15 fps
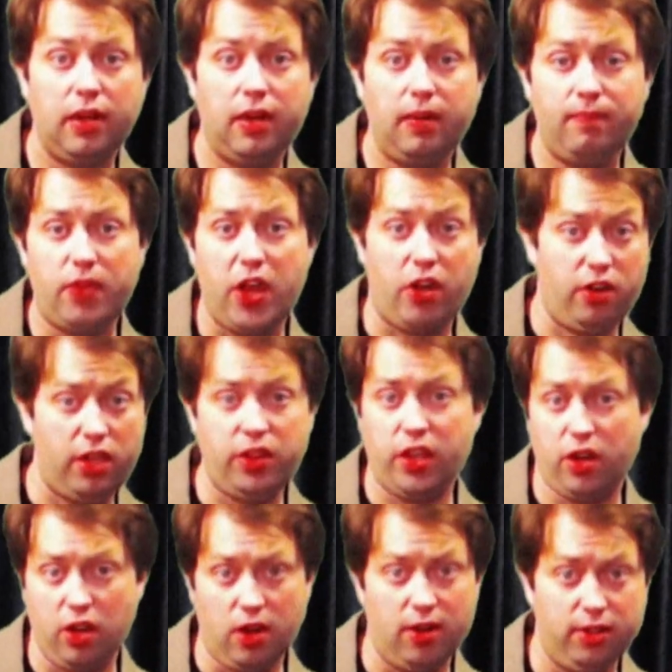there there
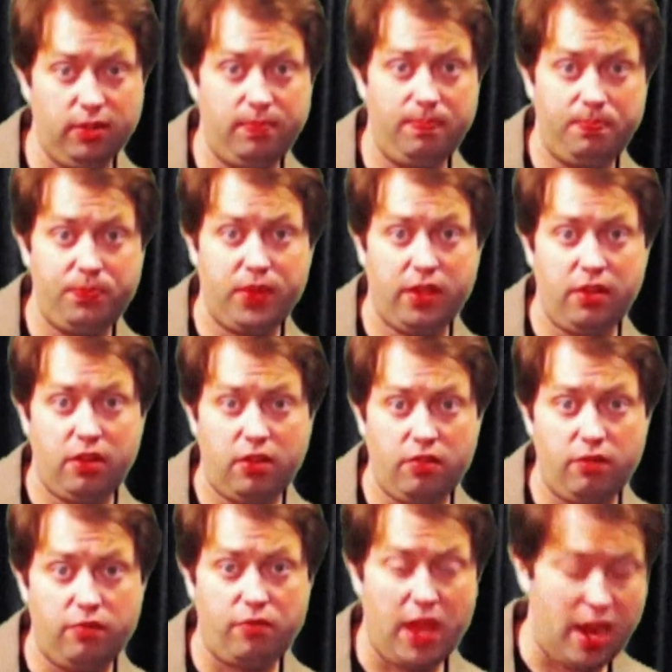are
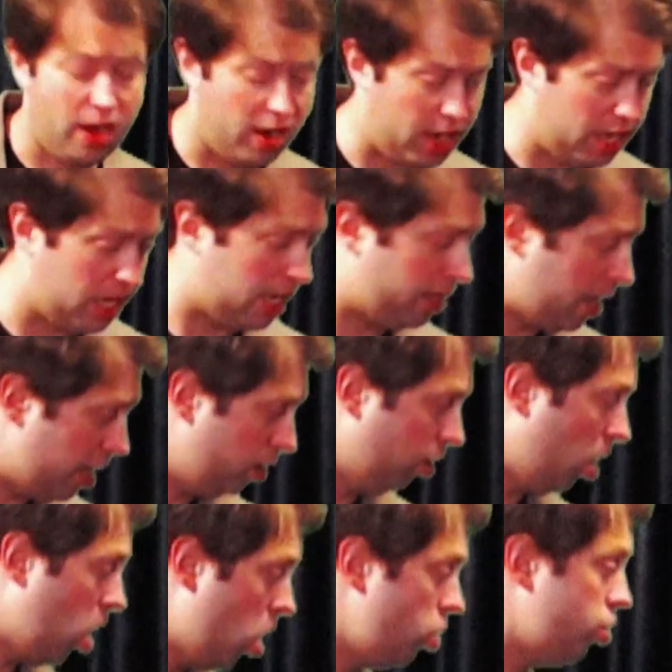very a, a
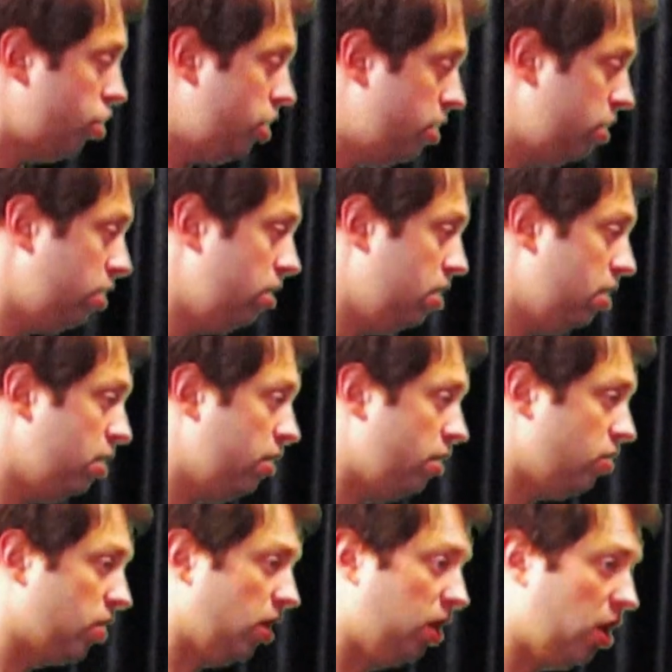large there's a
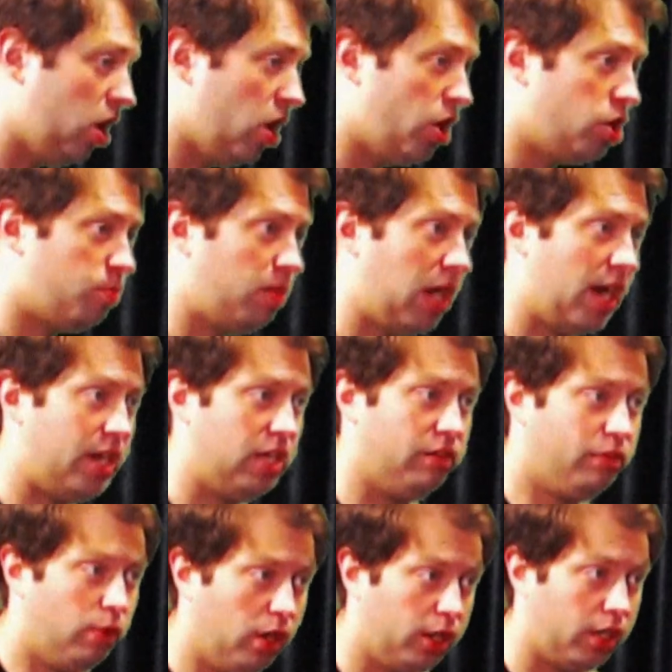large body of
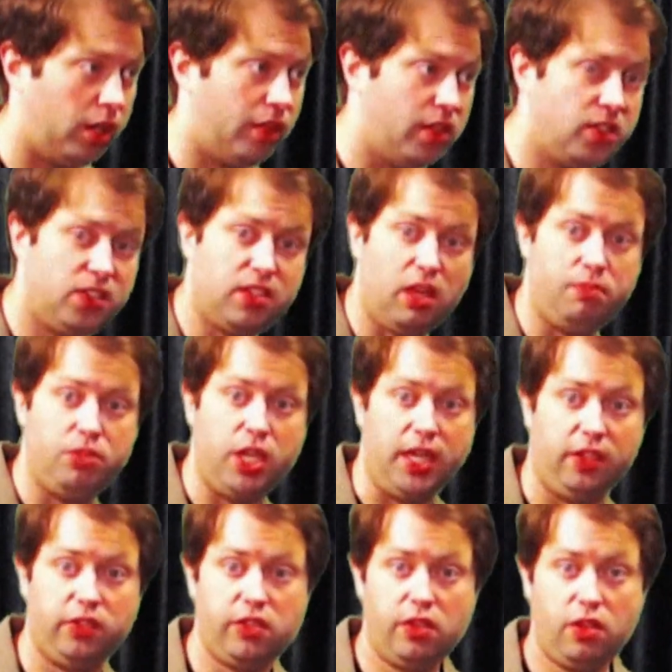work on this
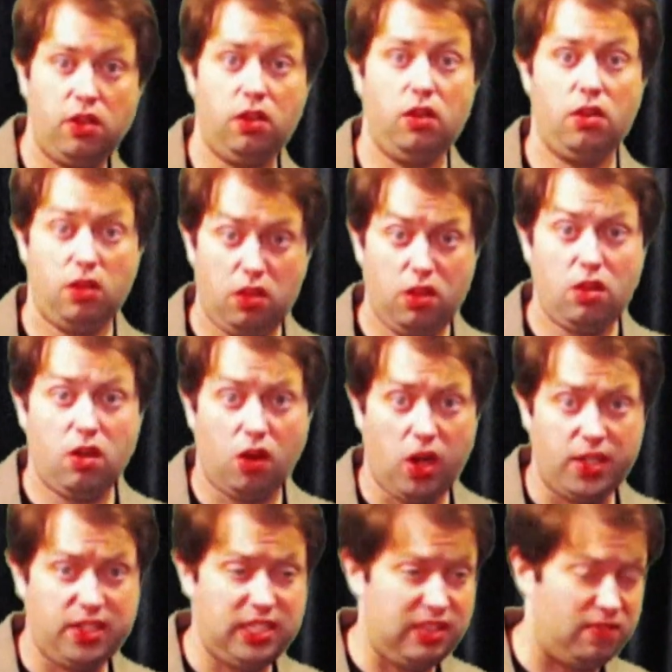subject on
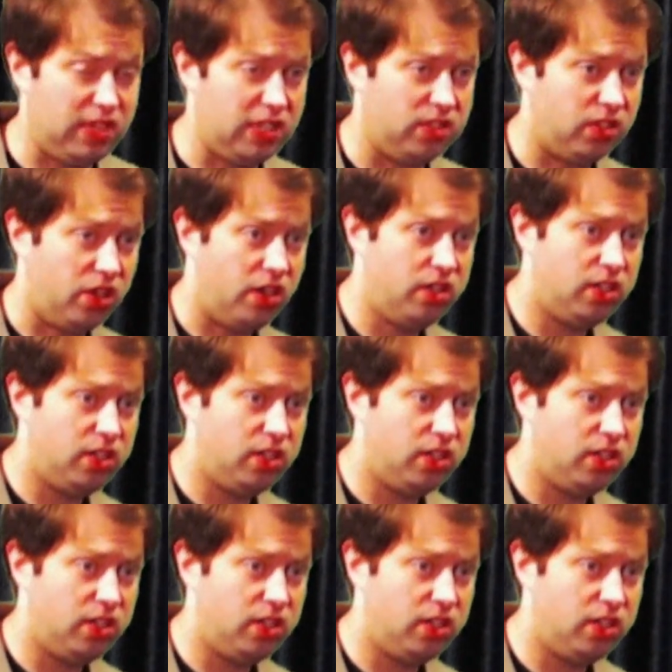DeviantArt,